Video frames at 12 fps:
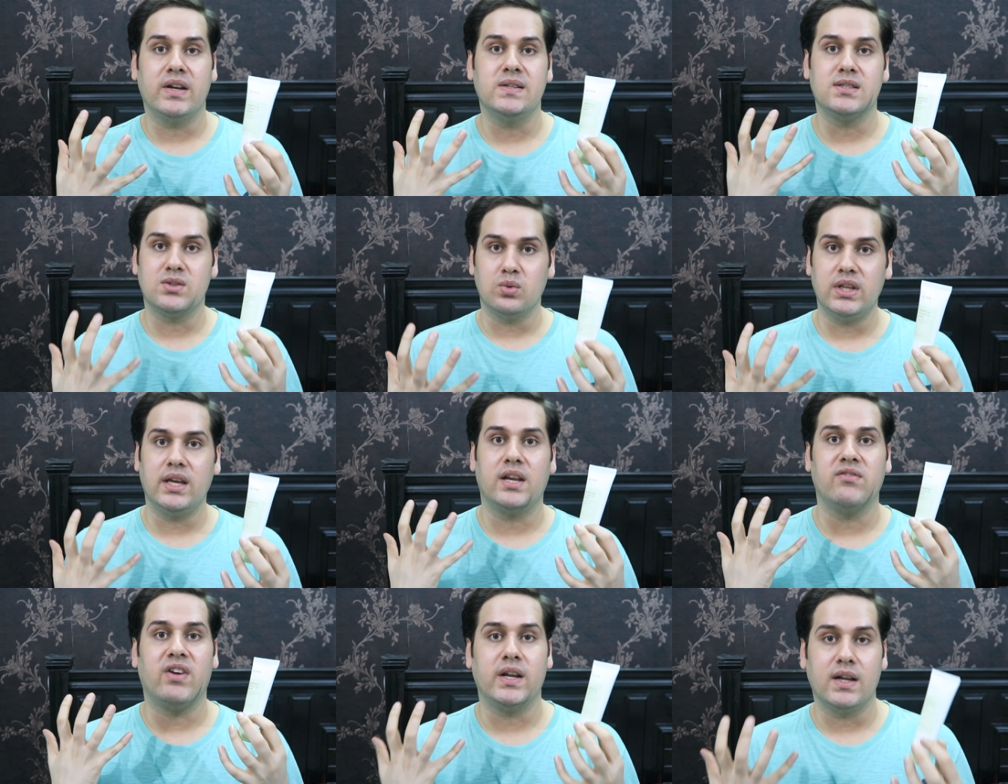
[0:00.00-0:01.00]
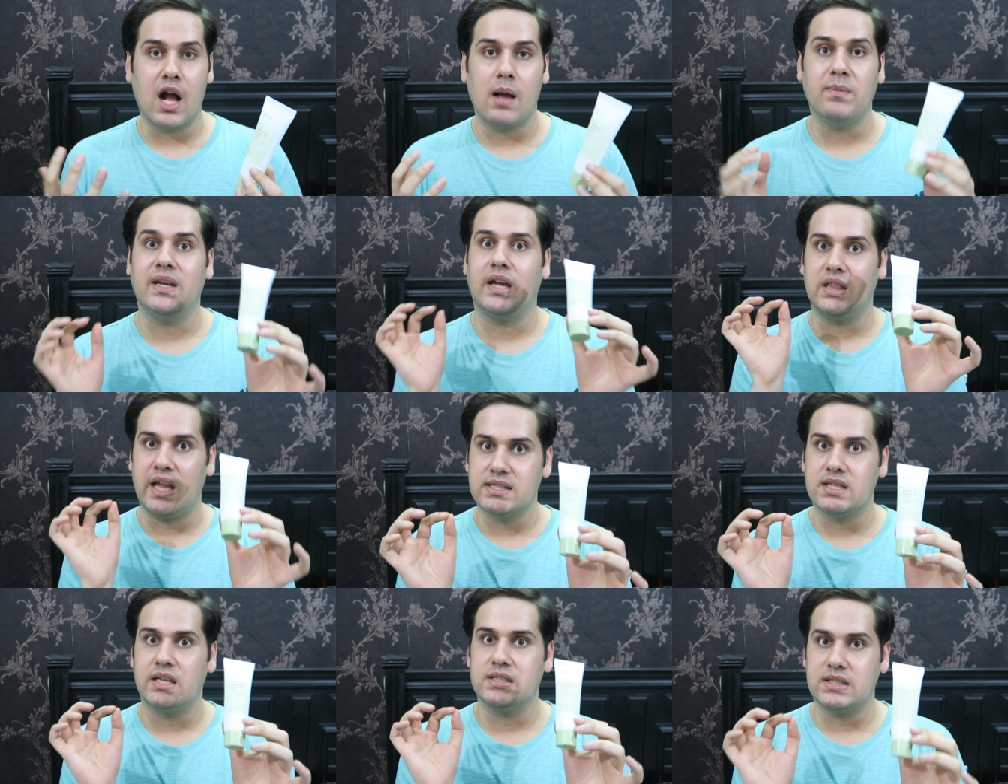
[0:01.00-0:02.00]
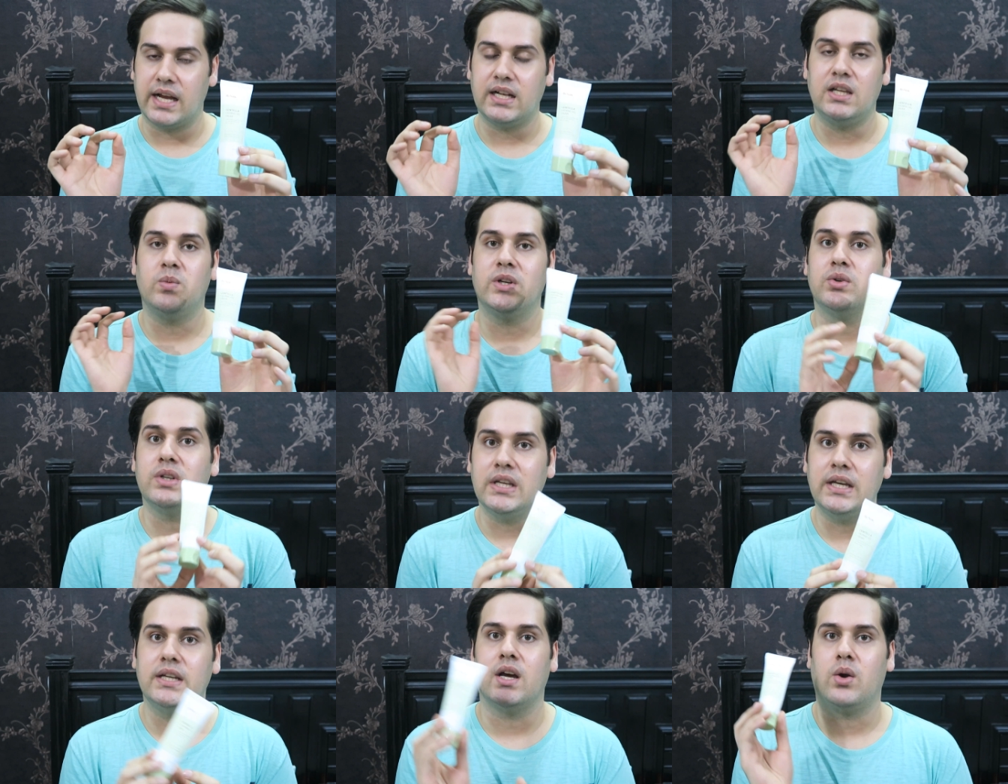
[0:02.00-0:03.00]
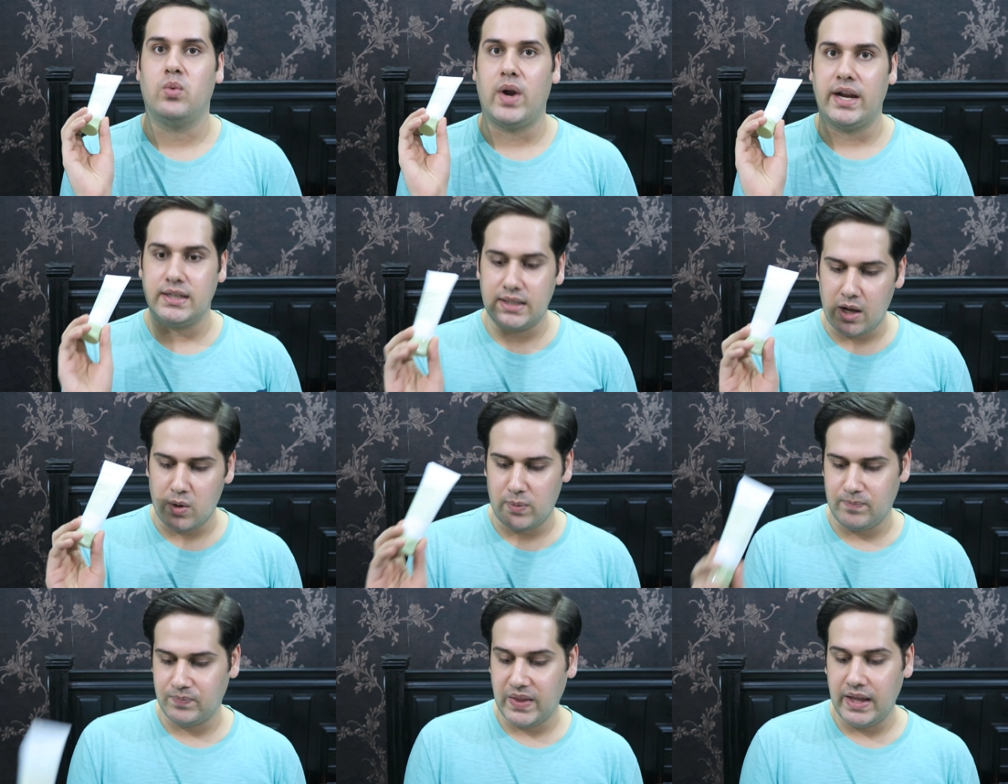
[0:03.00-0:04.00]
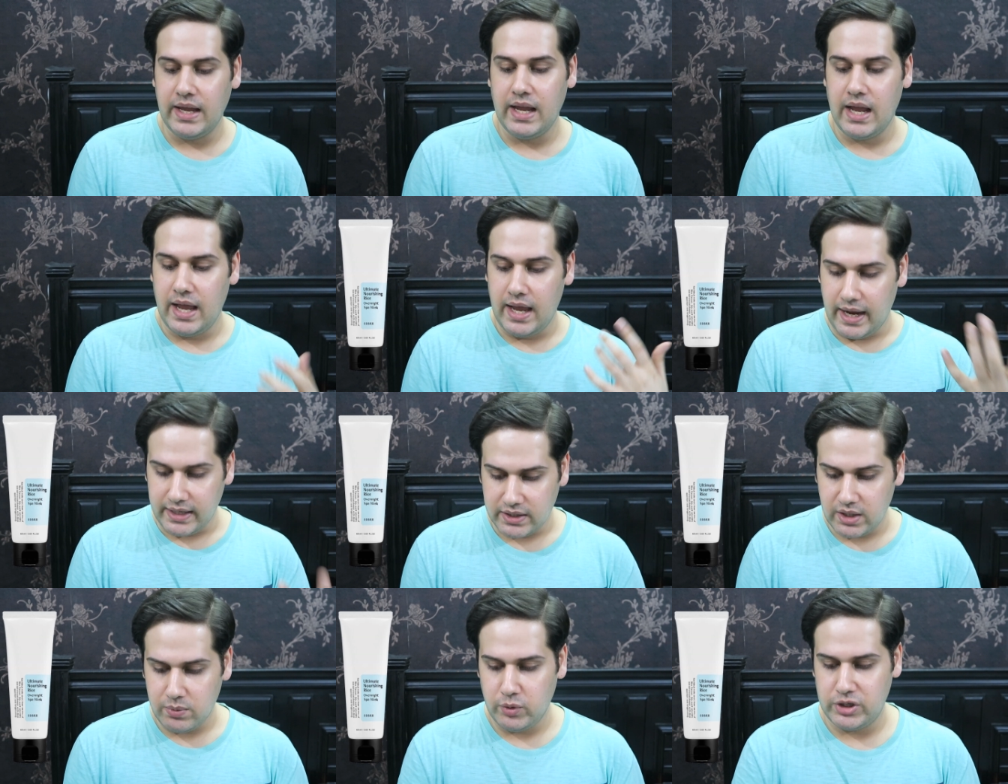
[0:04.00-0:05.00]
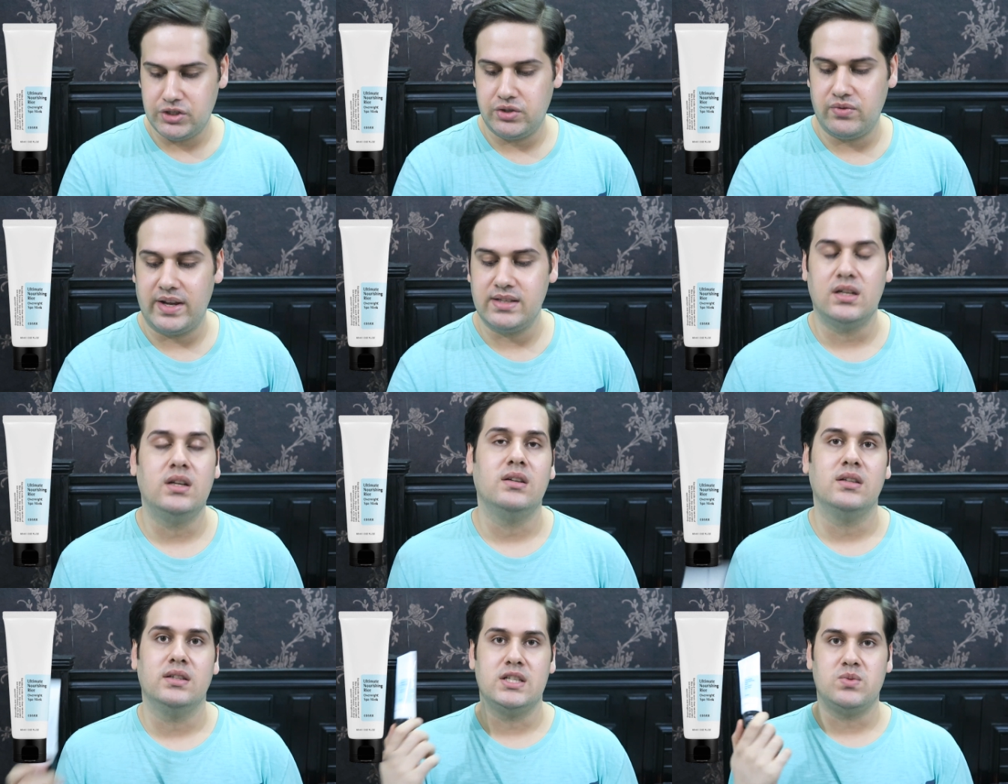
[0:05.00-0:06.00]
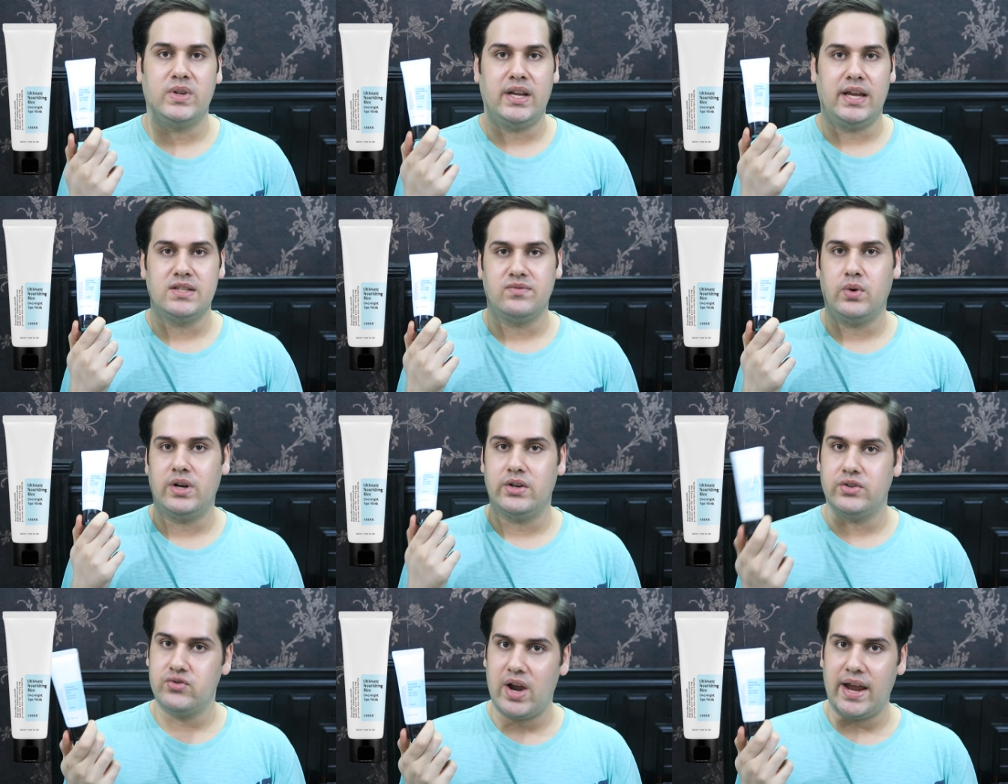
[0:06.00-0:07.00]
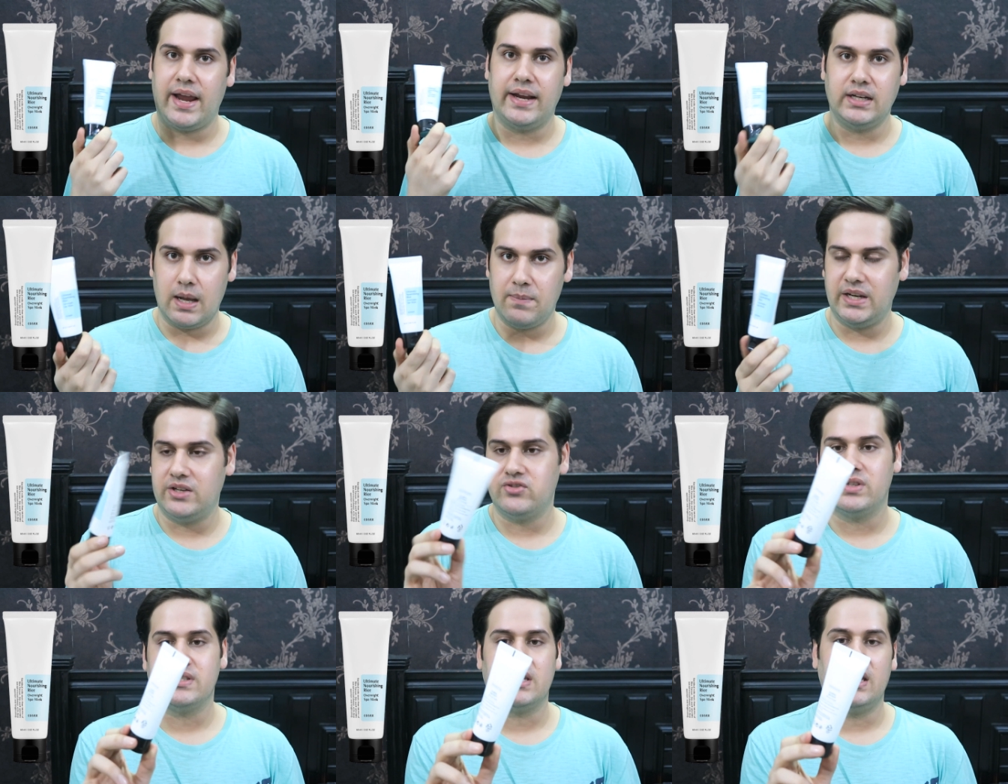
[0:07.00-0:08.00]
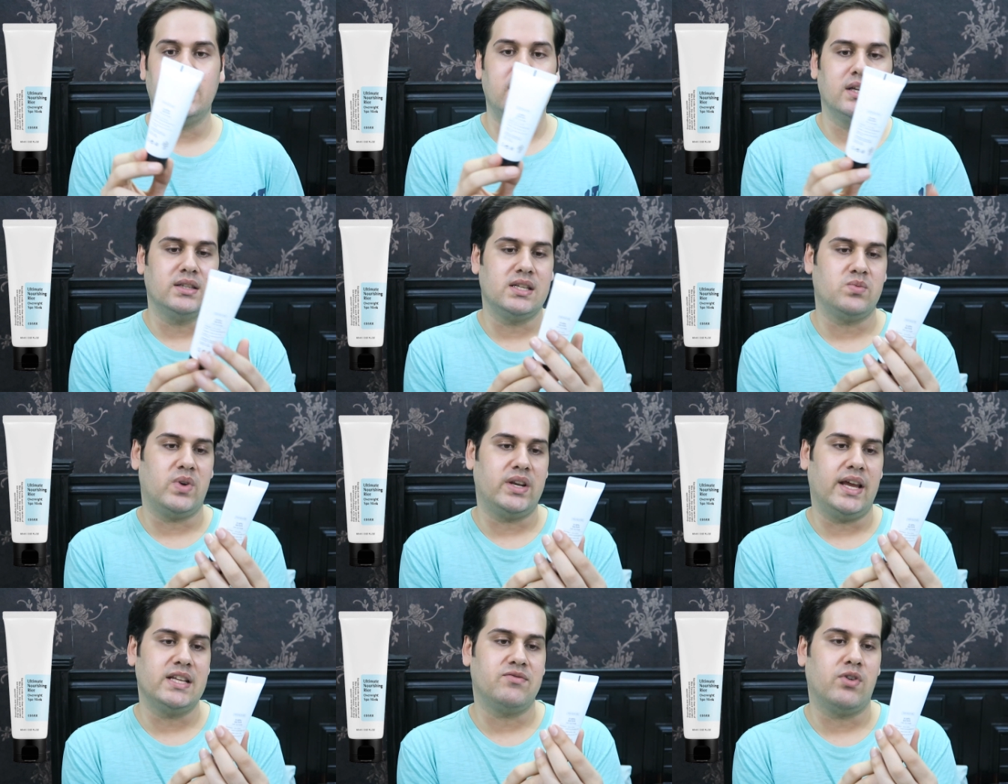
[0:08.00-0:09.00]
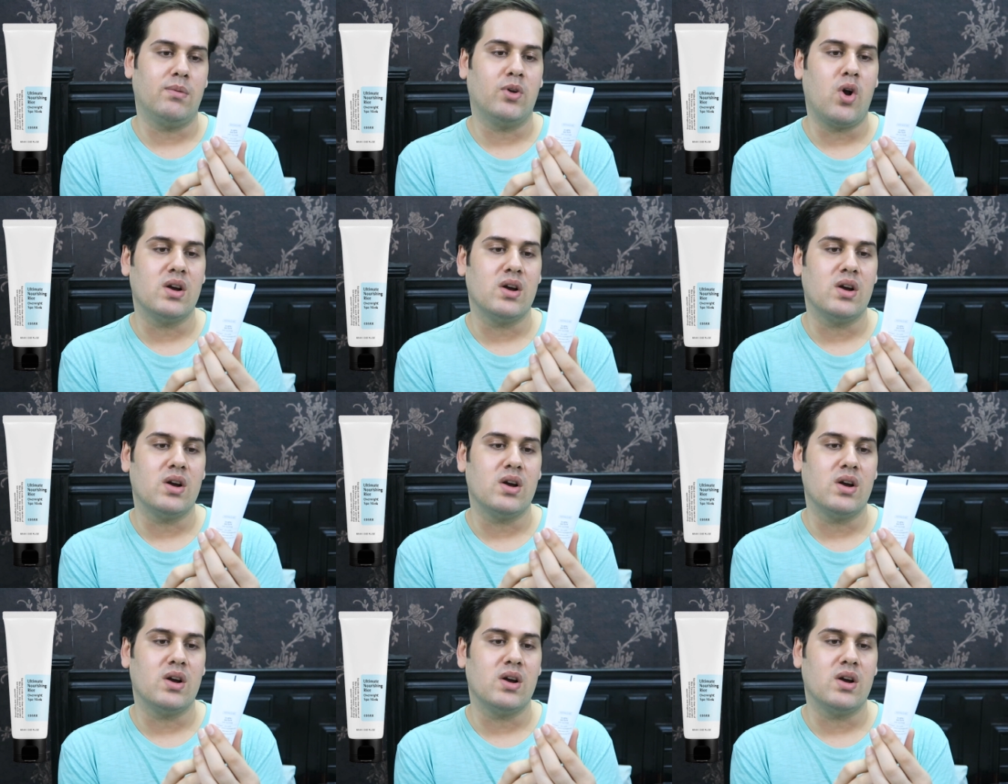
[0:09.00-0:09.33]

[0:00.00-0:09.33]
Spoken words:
very soothing and very calming, and that's exactly what you need right now. Another moisturizer, this one is for dry and combination skin. This one is from